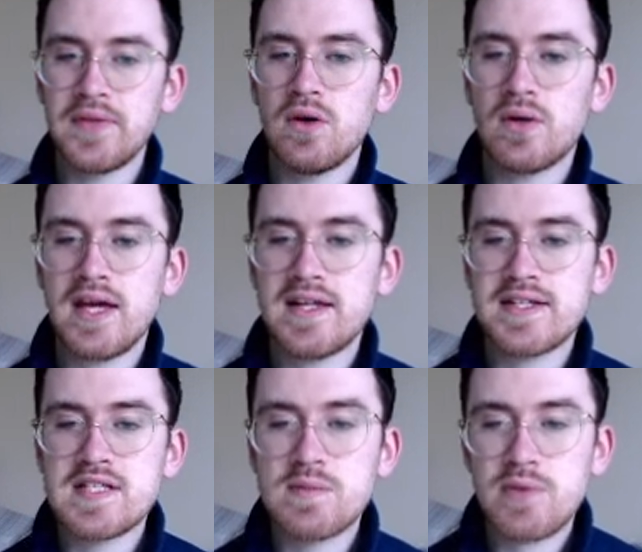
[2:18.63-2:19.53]
Okay, an
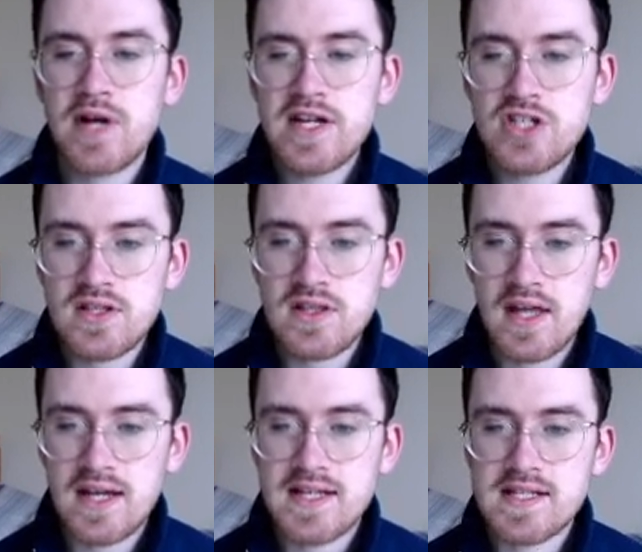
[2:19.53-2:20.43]
expression then
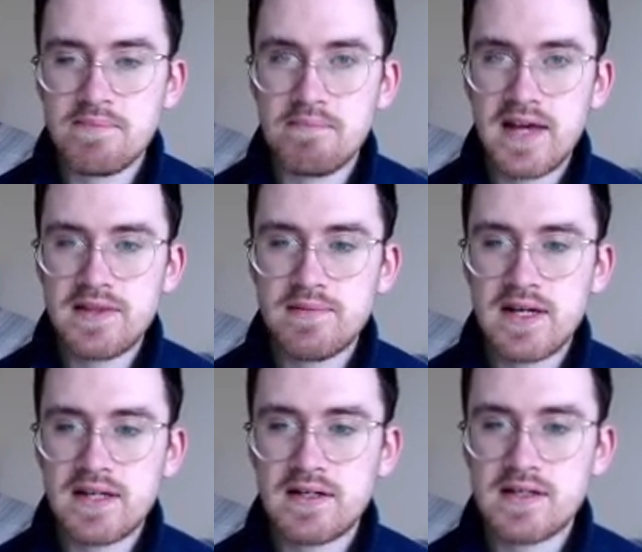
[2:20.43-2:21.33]
is a
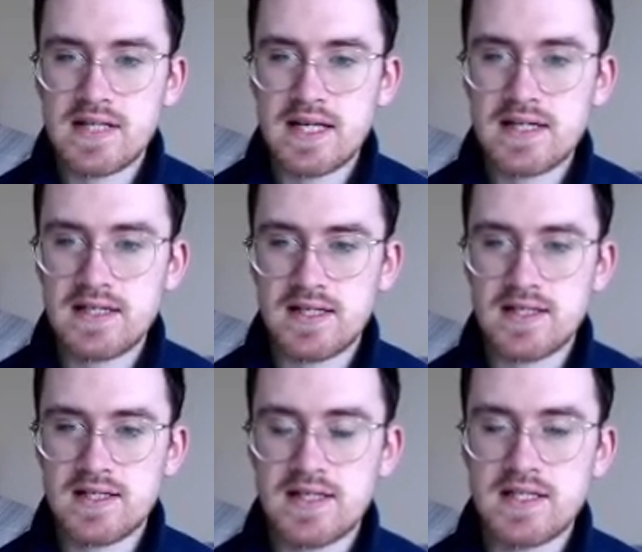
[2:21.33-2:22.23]
mathematical sentence
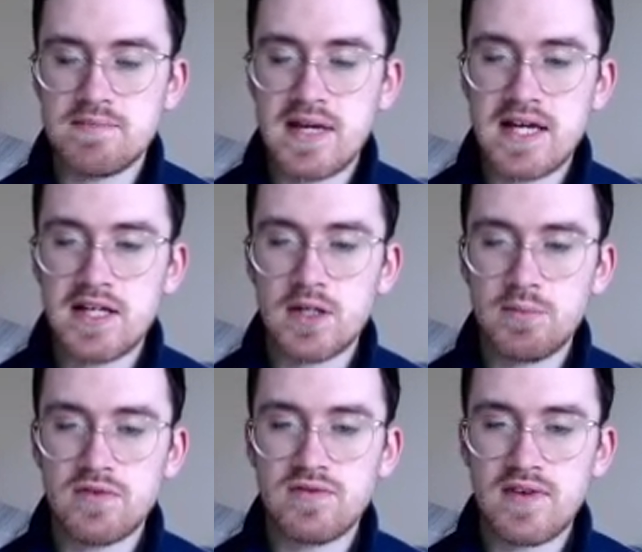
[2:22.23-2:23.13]
that's made up of
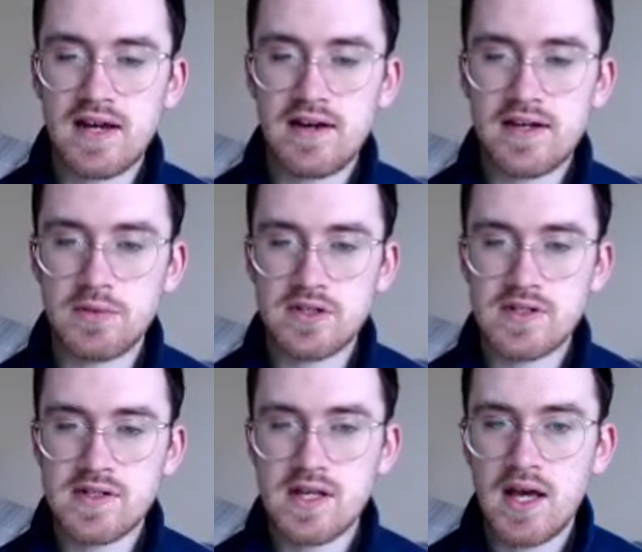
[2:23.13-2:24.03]
variables
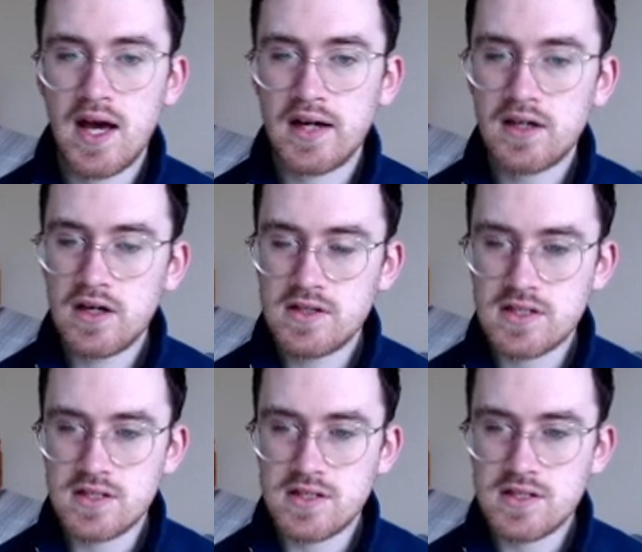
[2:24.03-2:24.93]
and
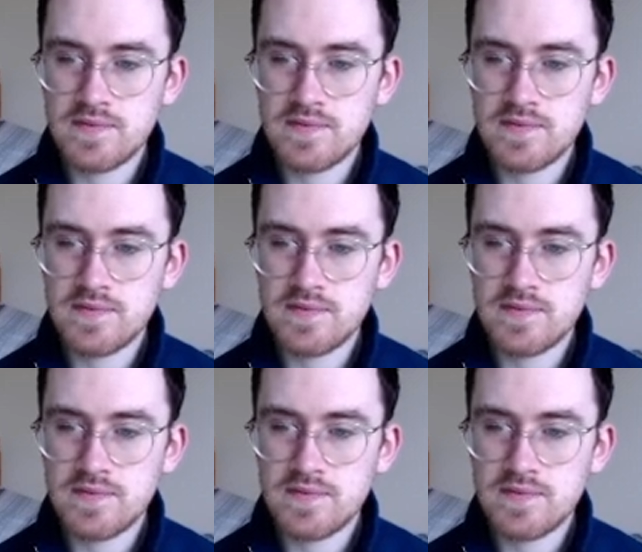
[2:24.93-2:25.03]
constants.